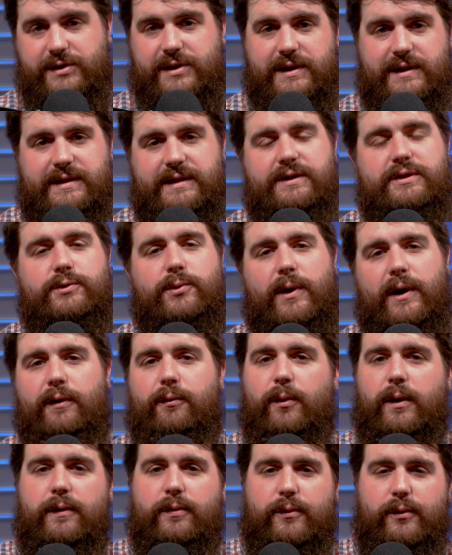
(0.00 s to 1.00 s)
Genesis 12,
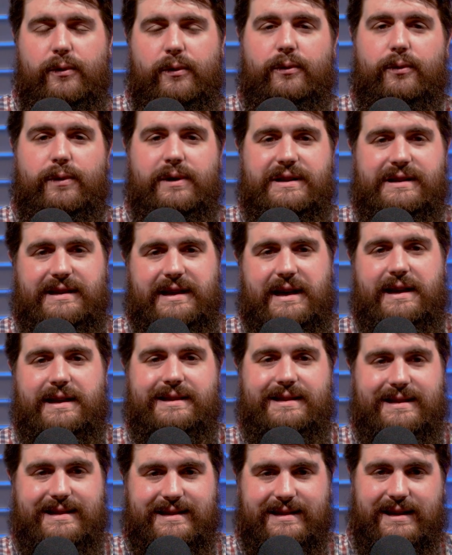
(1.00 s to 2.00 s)
1 through 3
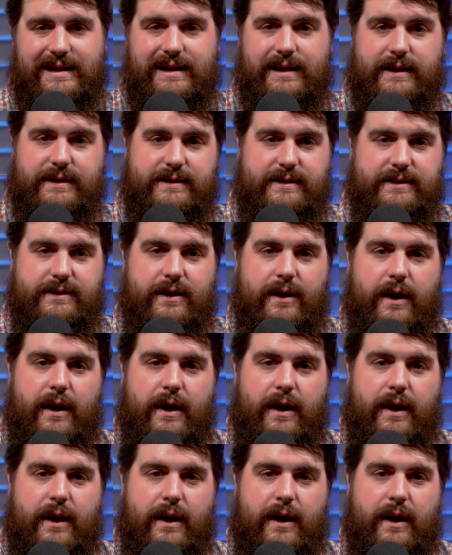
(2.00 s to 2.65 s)
says is this